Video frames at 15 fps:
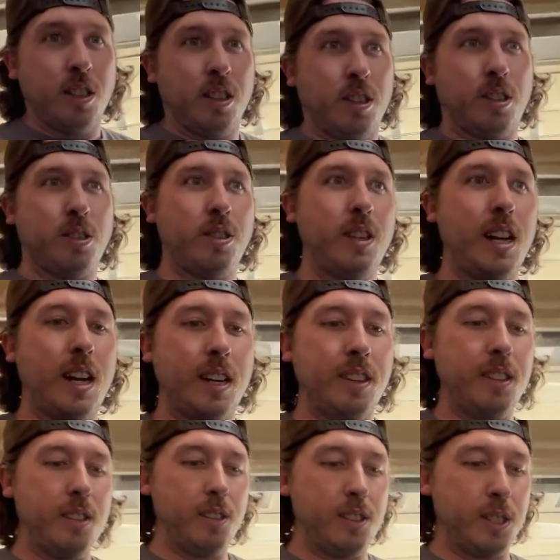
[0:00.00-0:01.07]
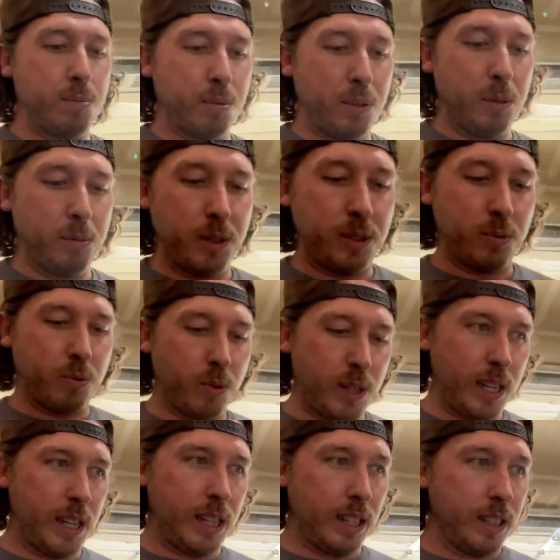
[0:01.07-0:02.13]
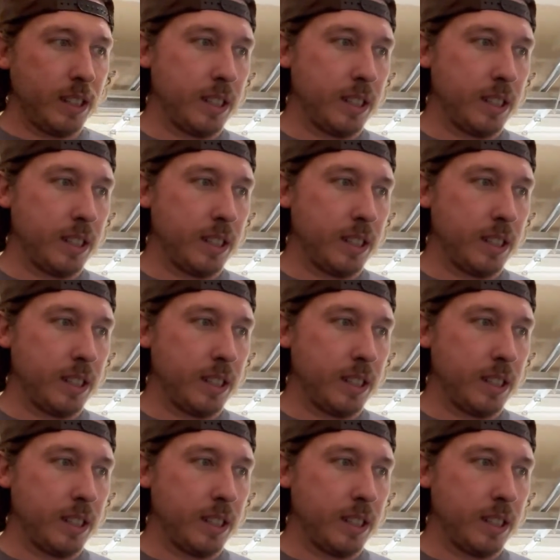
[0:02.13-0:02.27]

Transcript: So oh, yeah, and then you just pretty much wait